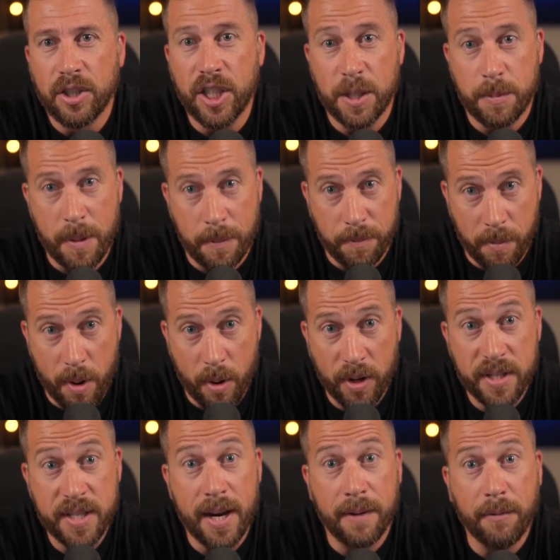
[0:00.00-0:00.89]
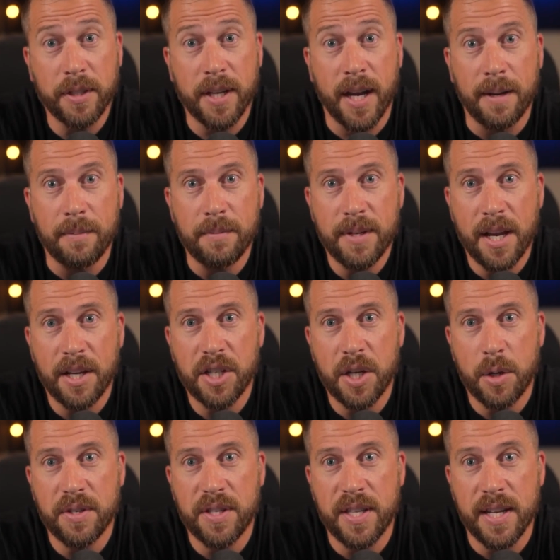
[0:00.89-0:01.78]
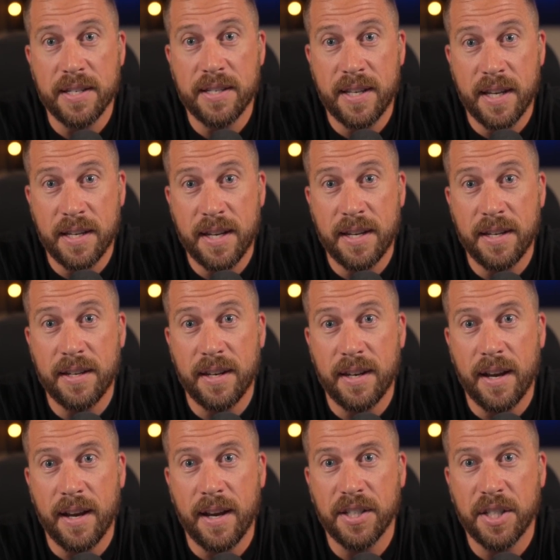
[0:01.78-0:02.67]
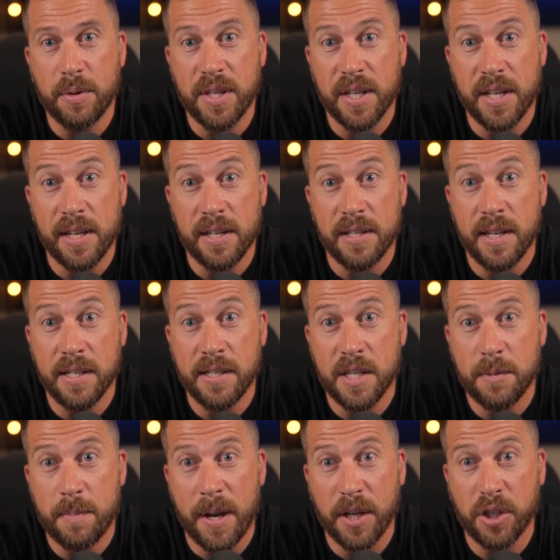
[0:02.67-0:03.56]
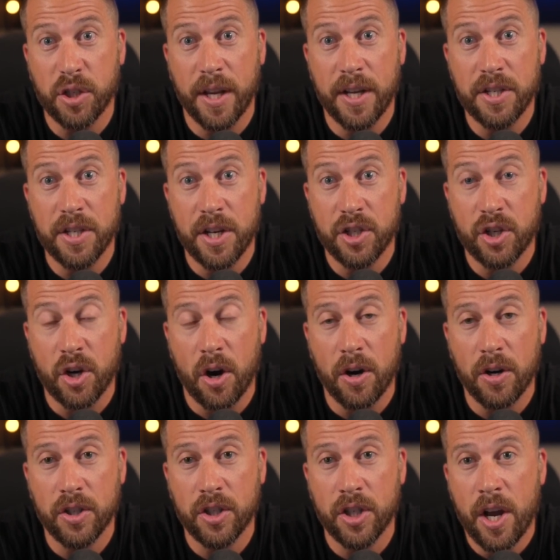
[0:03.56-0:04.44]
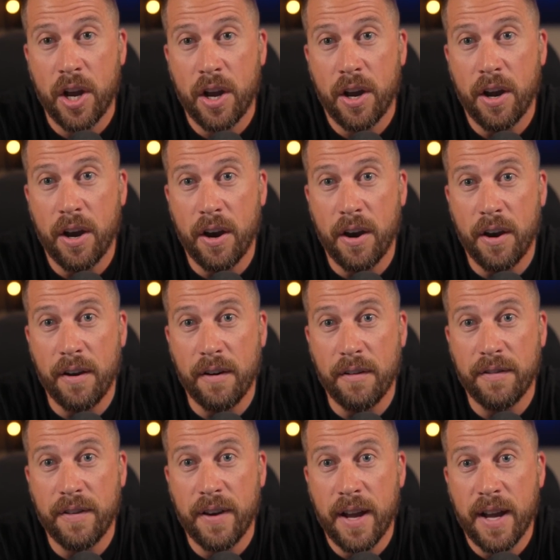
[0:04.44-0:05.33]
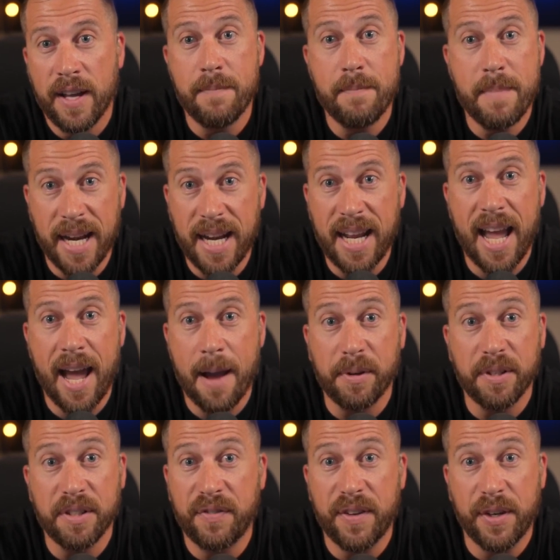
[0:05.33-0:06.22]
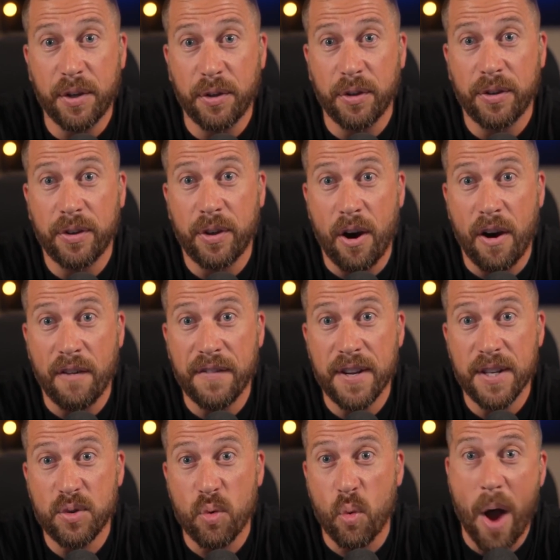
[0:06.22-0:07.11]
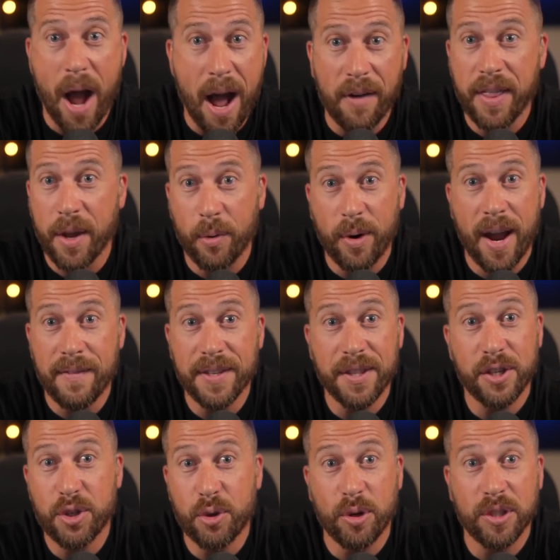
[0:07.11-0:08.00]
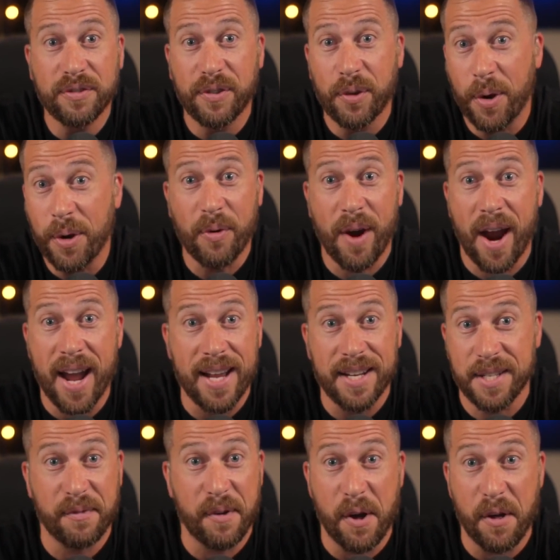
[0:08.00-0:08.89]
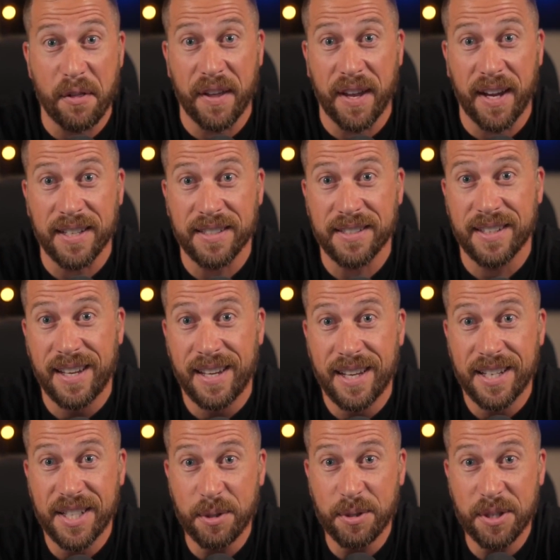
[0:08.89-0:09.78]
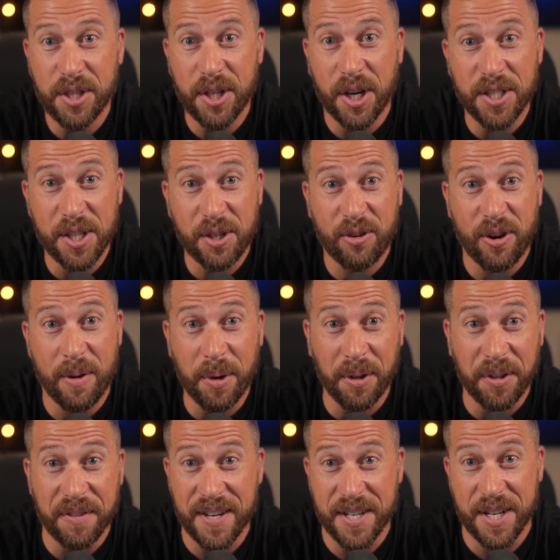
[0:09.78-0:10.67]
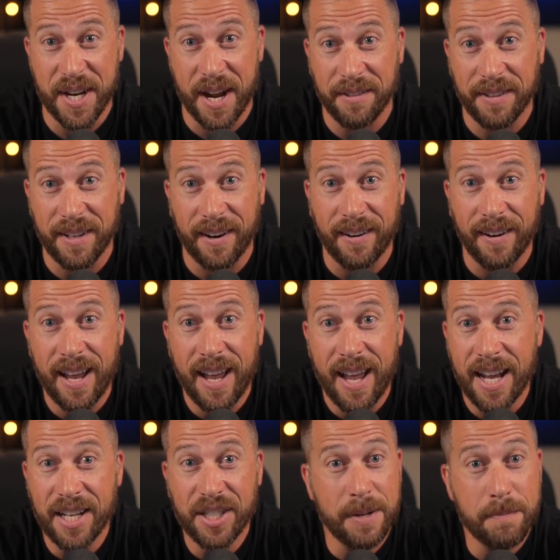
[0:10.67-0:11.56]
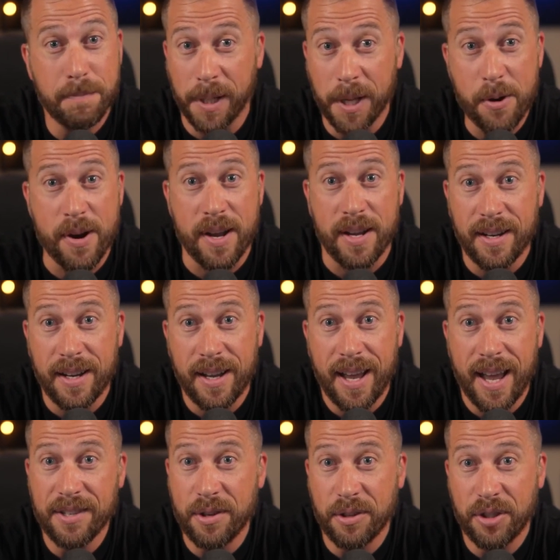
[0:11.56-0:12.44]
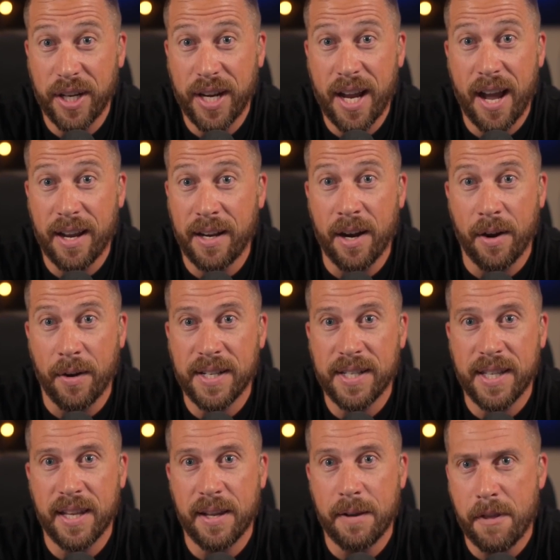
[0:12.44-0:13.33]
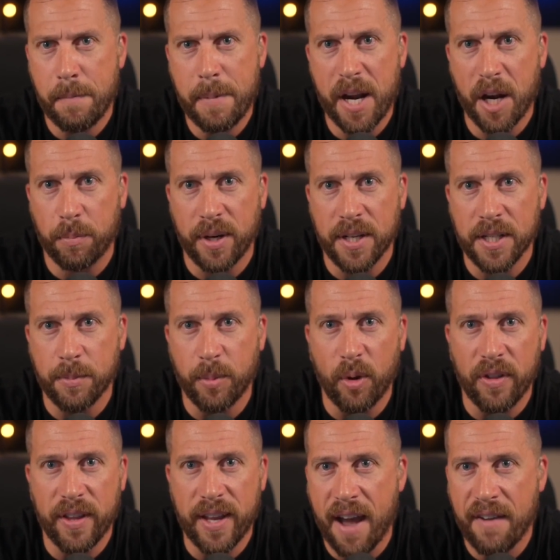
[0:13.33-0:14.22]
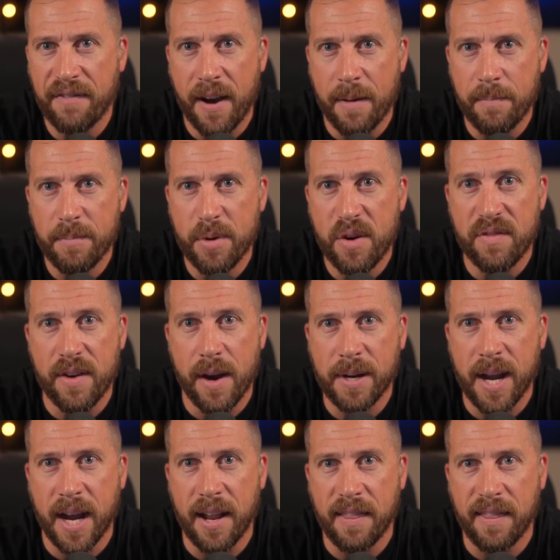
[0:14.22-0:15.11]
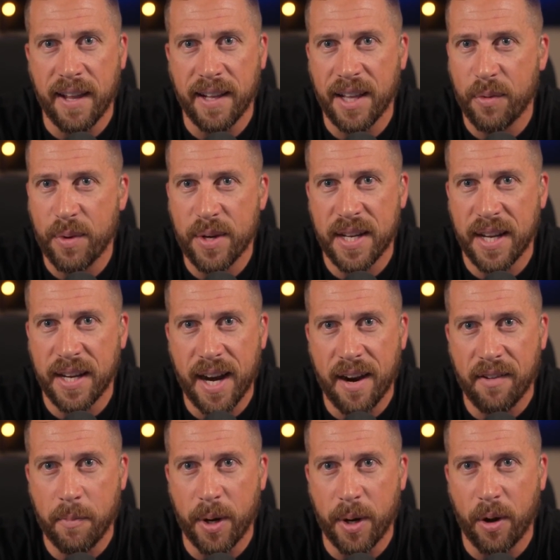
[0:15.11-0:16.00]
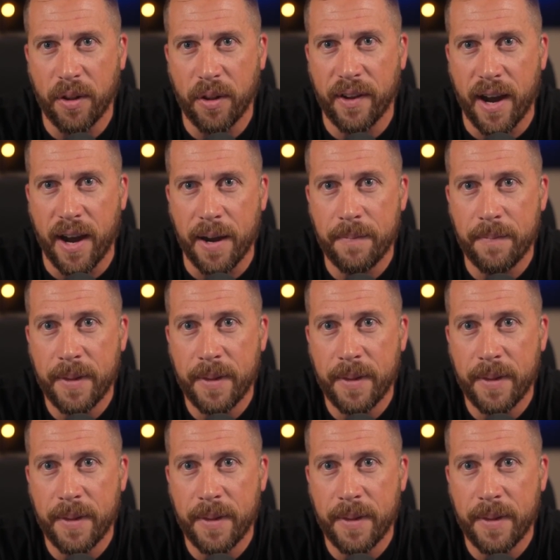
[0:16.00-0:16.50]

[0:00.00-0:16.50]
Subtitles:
been promoted several times. Yeah, she was the assistant special agent in charge of the Minneapolis field office while they were having the George Floyd riots, of all things. She was in charge of the criminal division out there, and she blew it. And so she got, it's the Peter principle, the F up, move up kind of thing that we see in government all the time.